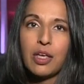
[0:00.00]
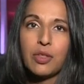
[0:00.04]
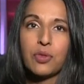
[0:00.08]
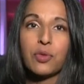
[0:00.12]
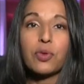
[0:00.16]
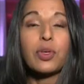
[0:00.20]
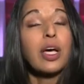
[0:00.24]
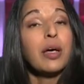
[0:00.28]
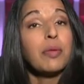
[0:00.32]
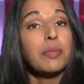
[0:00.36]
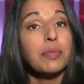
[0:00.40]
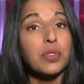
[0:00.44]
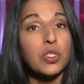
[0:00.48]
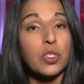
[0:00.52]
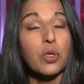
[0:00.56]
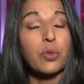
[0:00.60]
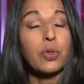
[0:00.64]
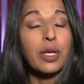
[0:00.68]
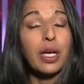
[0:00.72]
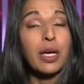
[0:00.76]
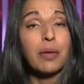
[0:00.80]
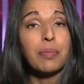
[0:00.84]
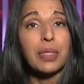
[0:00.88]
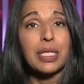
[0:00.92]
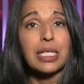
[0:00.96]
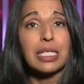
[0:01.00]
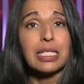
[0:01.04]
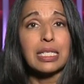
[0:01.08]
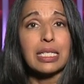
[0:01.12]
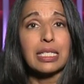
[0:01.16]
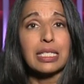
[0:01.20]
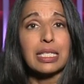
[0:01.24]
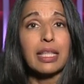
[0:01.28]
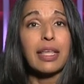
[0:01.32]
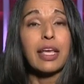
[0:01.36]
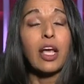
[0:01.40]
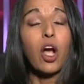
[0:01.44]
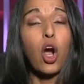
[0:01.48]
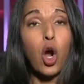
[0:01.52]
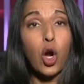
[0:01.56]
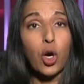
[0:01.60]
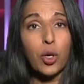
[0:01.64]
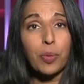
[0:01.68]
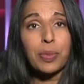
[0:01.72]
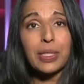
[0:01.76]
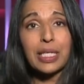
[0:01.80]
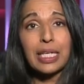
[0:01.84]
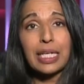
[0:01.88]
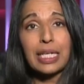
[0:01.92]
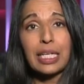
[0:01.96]
The so the company says that they
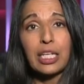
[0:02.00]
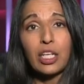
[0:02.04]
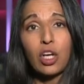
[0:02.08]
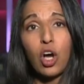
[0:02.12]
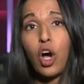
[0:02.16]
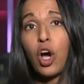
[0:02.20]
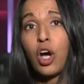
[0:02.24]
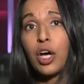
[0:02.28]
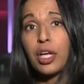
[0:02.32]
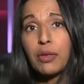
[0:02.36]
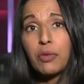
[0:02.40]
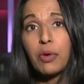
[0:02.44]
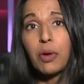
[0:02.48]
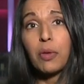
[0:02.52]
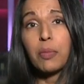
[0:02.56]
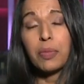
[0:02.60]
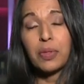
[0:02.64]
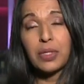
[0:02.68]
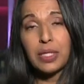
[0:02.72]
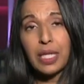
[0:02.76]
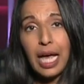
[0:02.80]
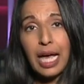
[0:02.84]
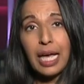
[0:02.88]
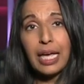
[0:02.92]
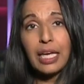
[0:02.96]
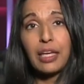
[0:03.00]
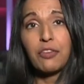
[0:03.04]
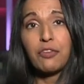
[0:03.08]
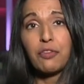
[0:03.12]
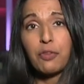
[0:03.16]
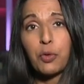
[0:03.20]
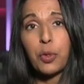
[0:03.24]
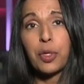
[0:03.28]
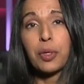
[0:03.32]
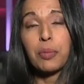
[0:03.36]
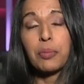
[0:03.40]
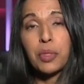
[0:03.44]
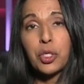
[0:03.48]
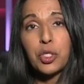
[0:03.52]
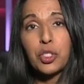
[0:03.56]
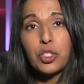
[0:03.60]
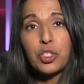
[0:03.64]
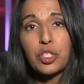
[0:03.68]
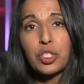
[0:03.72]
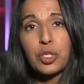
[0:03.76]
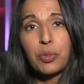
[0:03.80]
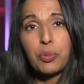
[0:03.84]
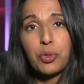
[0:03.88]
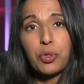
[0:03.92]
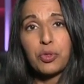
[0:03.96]
are planning on applying for
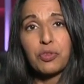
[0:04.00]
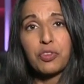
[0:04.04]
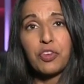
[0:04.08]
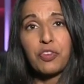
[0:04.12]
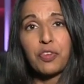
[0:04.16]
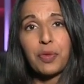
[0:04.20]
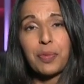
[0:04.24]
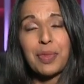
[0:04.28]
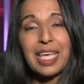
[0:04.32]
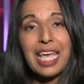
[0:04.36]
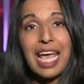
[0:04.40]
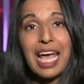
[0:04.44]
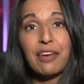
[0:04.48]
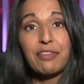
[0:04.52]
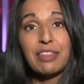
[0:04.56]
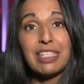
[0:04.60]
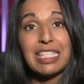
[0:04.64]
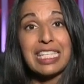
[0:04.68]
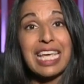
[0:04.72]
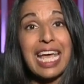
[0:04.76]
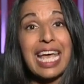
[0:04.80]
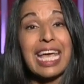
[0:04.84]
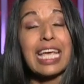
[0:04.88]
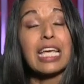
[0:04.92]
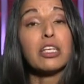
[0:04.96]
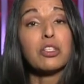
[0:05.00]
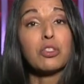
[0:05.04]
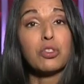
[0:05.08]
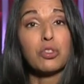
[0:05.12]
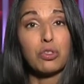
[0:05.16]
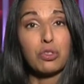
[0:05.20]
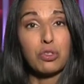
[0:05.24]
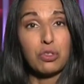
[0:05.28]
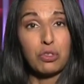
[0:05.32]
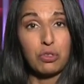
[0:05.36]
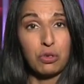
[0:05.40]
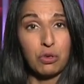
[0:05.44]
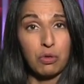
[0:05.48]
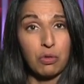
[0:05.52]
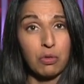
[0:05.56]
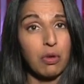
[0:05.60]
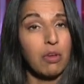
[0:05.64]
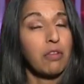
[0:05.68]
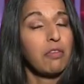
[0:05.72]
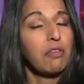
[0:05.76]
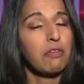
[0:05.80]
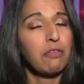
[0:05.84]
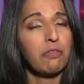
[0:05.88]
emergency approval from the FDA soon.